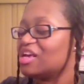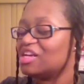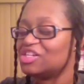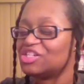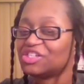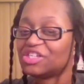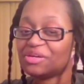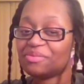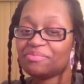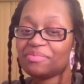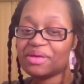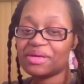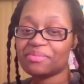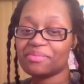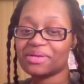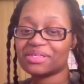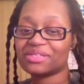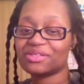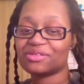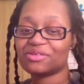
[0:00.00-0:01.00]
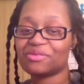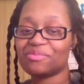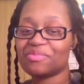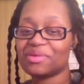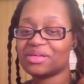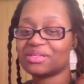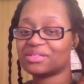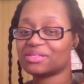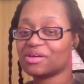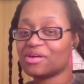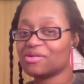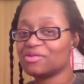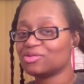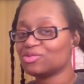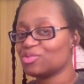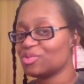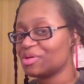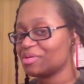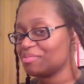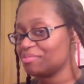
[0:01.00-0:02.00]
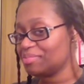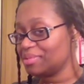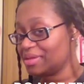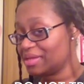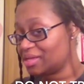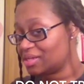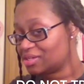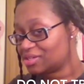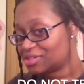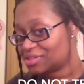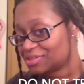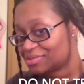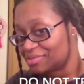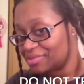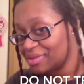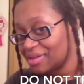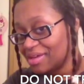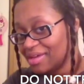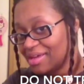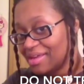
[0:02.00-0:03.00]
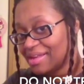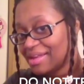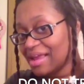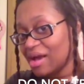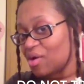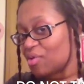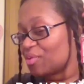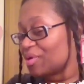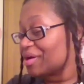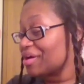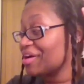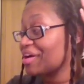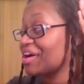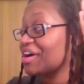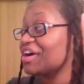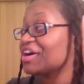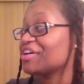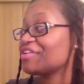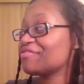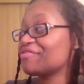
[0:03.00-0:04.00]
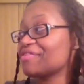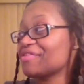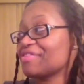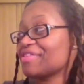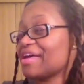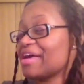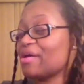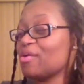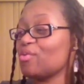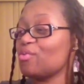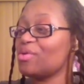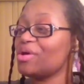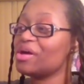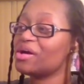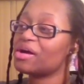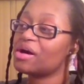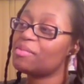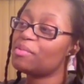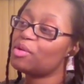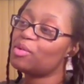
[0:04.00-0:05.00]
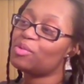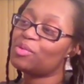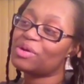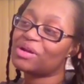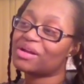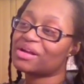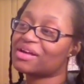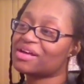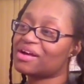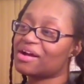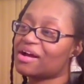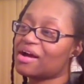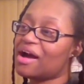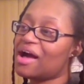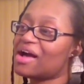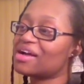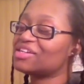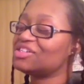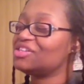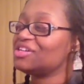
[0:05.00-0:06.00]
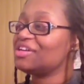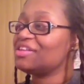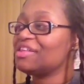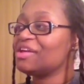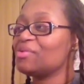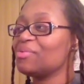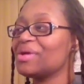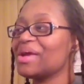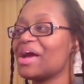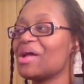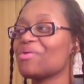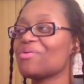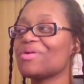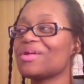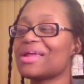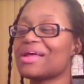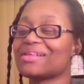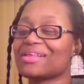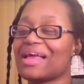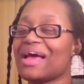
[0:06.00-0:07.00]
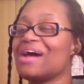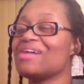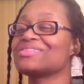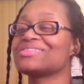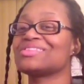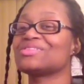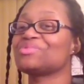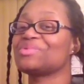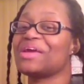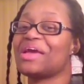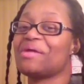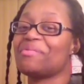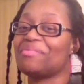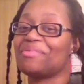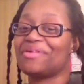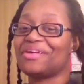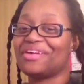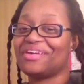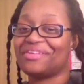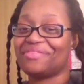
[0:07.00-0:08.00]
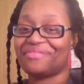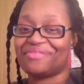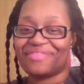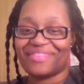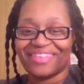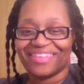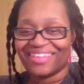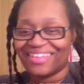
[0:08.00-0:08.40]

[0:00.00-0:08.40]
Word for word: She make my sister mixed hers with bleach. Now we're good for that. We'll come up with a concoction and then we gotta run out the house because we can't breathe.